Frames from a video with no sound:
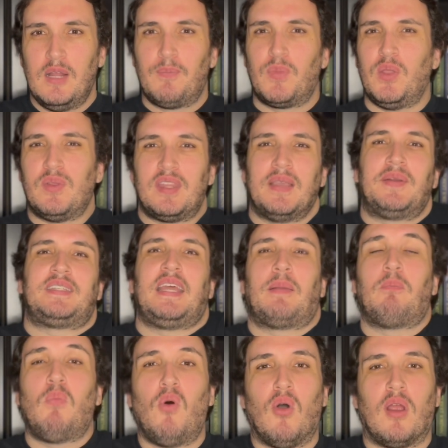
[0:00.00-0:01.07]
you would think it would take
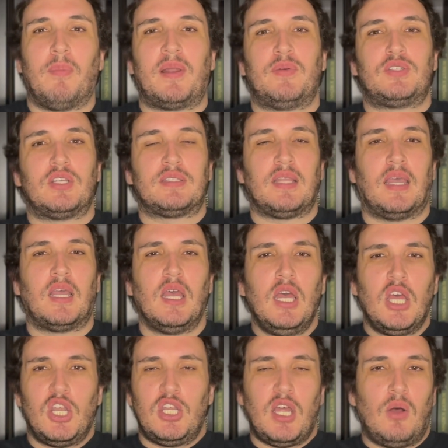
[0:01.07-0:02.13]
more, but it was just like,
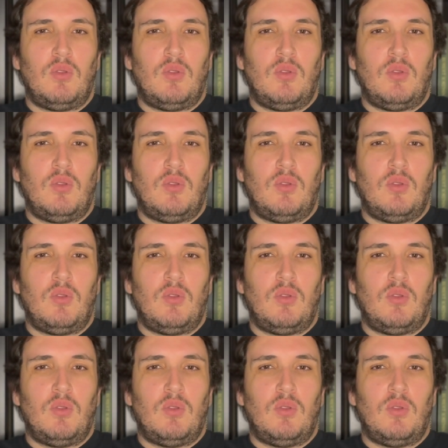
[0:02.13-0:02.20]
no,